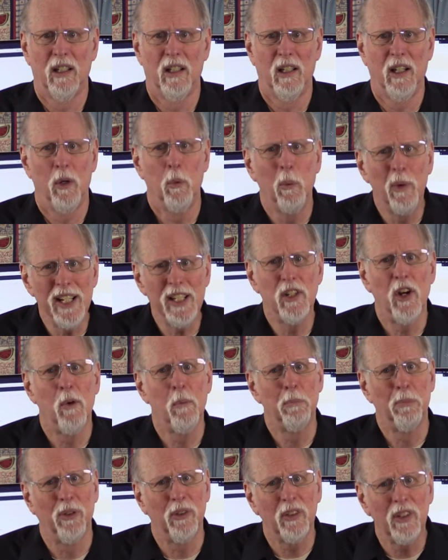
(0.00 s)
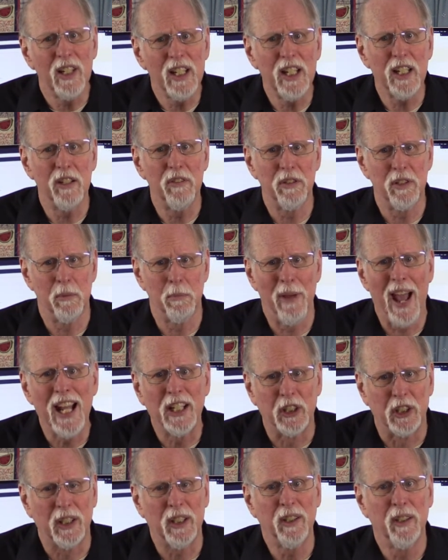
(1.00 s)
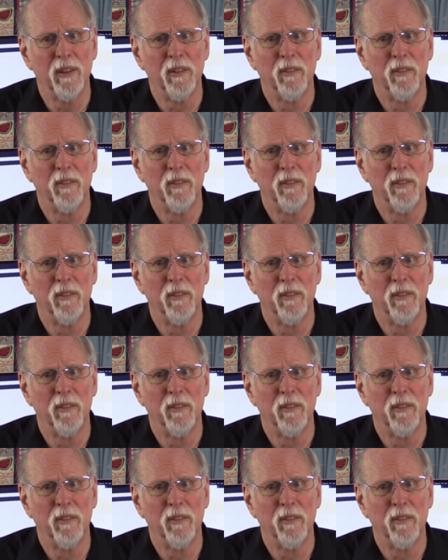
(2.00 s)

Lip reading: And we don't believe in magic.